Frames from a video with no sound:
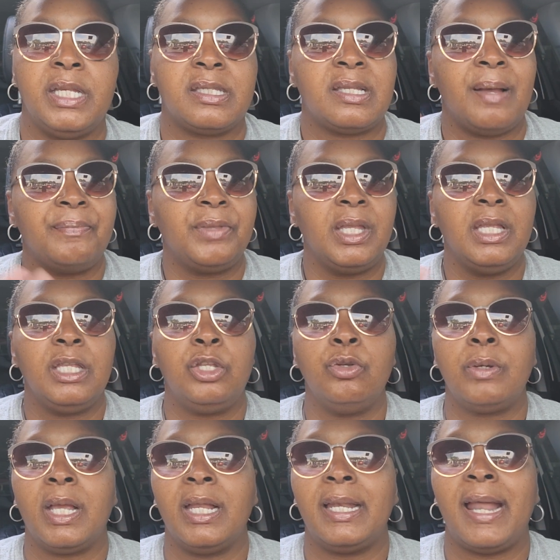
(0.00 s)
Something you
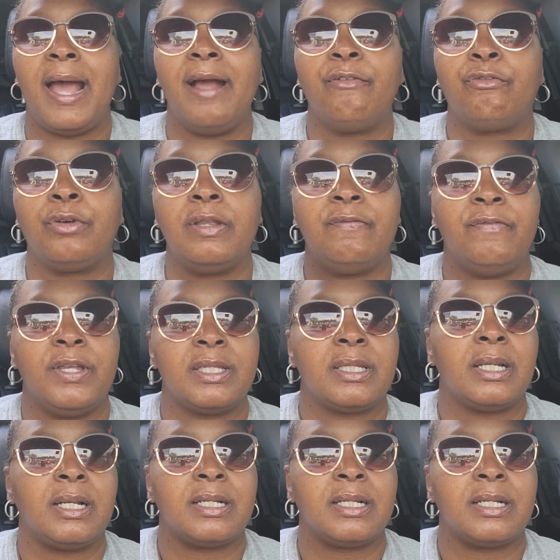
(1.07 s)
cannot revisit